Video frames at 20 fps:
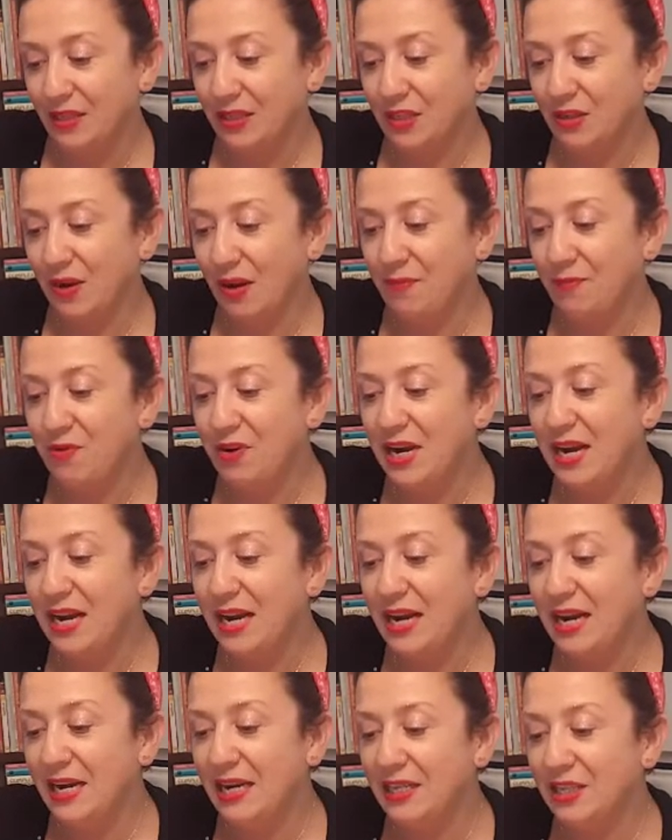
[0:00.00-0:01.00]
So I'm
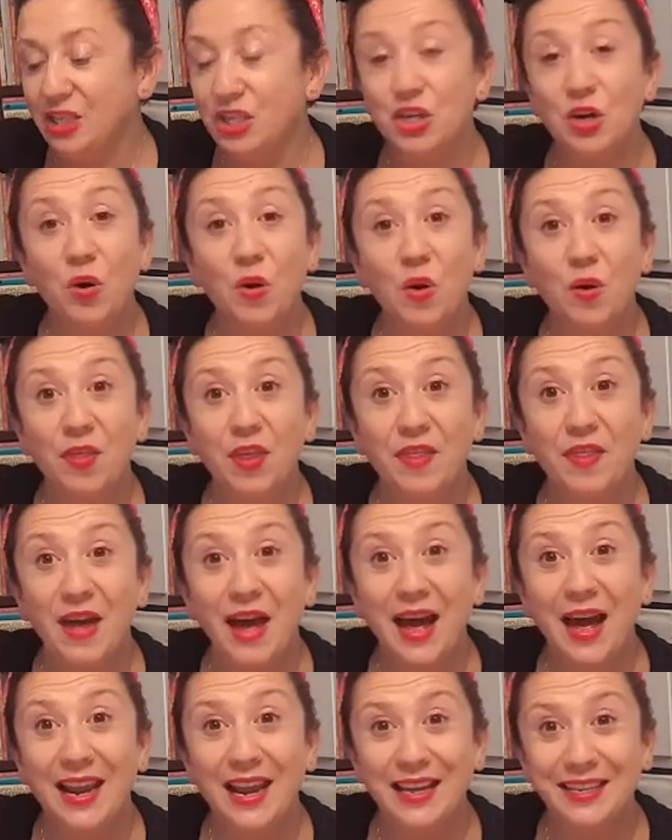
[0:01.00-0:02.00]
really sure that
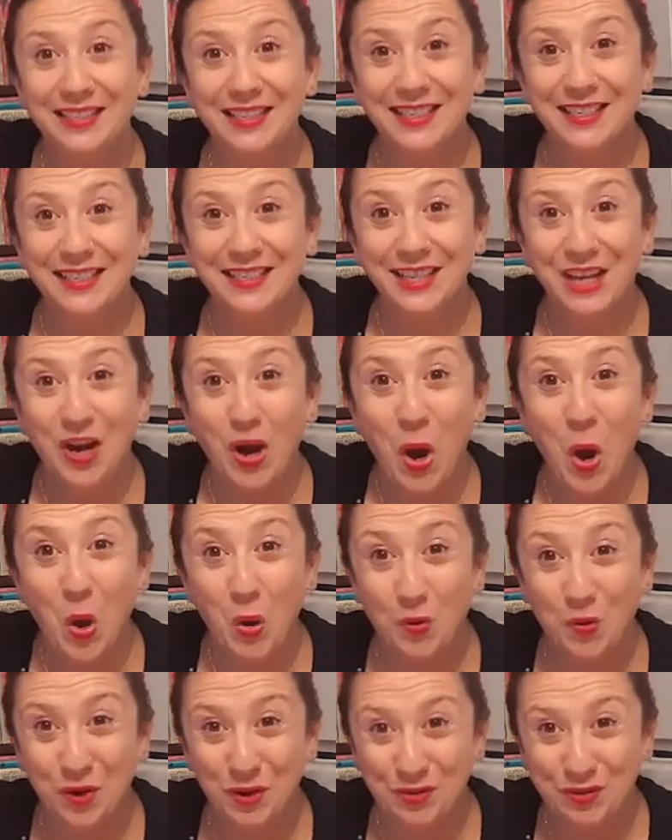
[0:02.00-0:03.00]
that elastic is going to
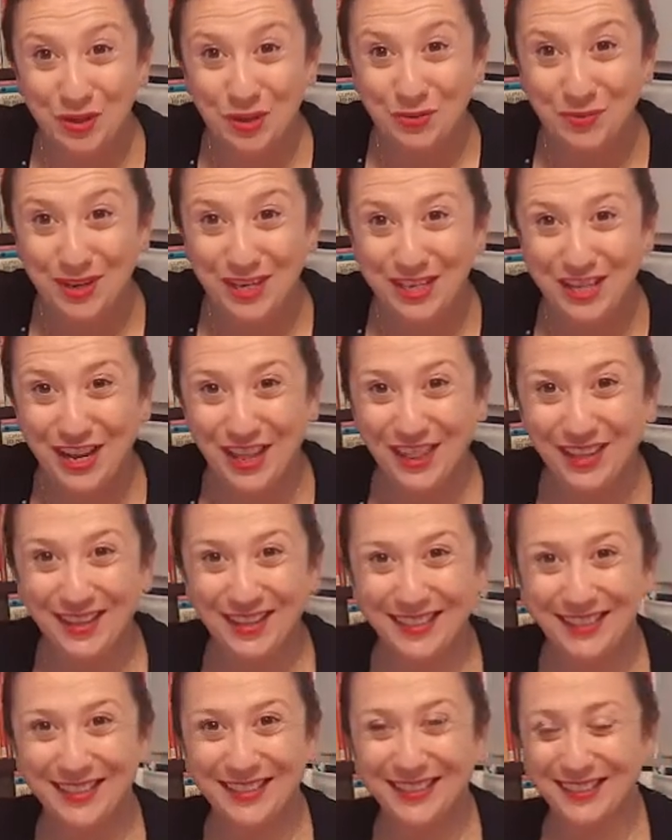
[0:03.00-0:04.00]
hold on to each
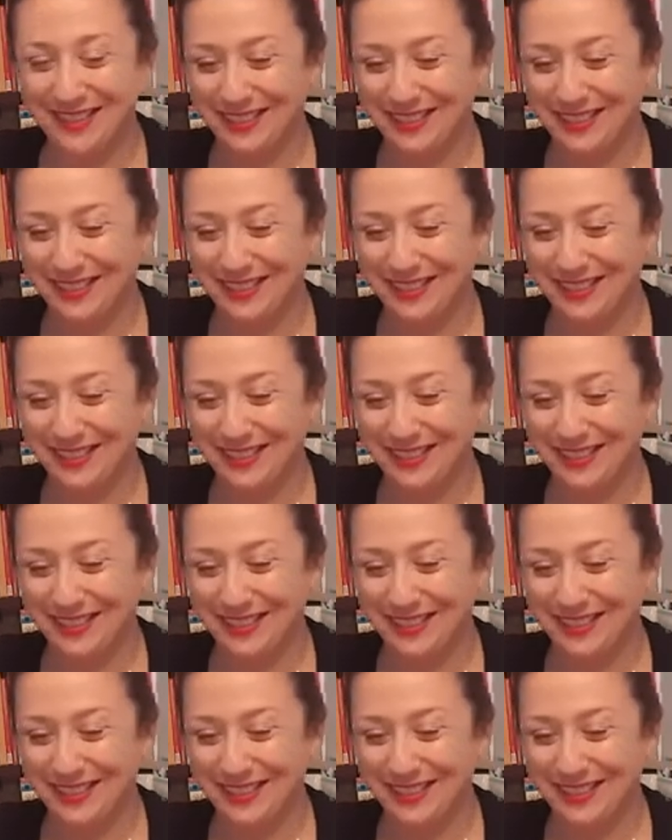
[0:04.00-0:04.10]
other.